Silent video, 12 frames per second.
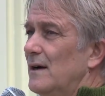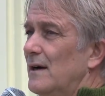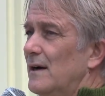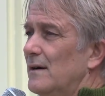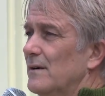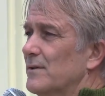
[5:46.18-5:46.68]

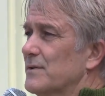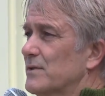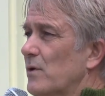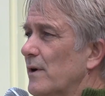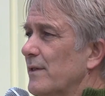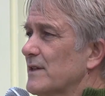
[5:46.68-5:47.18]
The
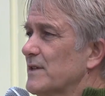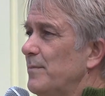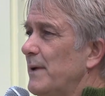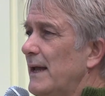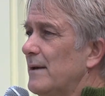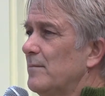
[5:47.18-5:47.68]
story that's
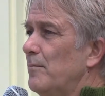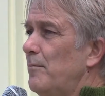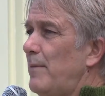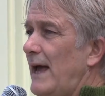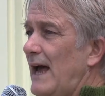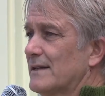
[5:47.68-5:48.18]
been
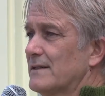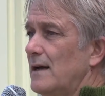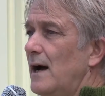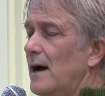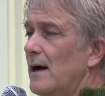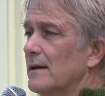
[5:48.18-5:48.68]
passed
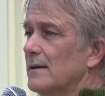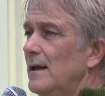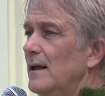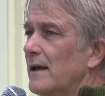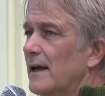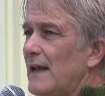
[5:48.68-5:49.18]
on
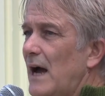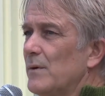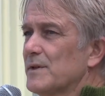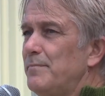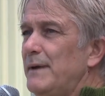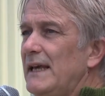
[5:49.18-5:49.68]
and
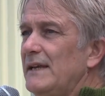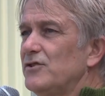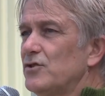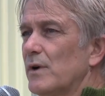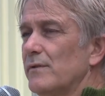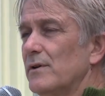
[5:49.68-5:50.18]
now is being
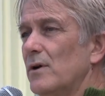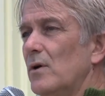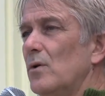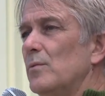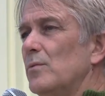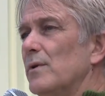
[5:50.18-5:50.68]
driven
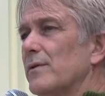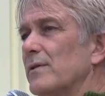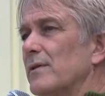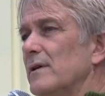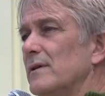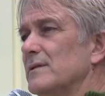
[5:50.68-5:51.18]
home
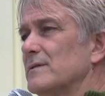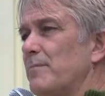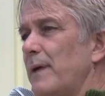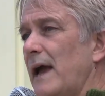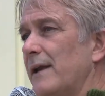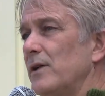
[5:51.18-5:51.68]
with these
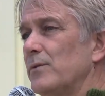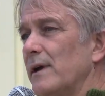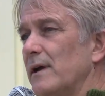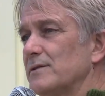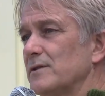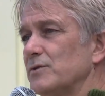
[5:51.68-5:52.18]
panty
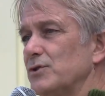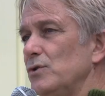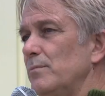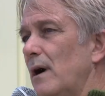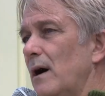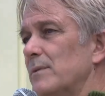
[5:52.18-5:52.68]
raids and
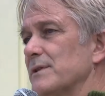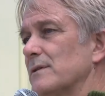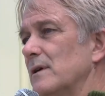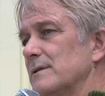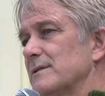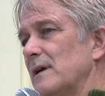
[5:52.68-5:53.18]
shoe bombers
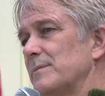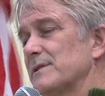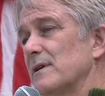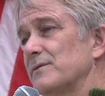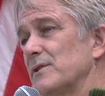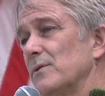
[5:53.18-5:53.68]
and all this type of
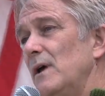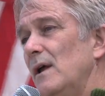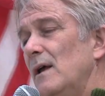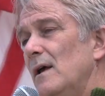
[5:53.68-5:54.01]
stuff. So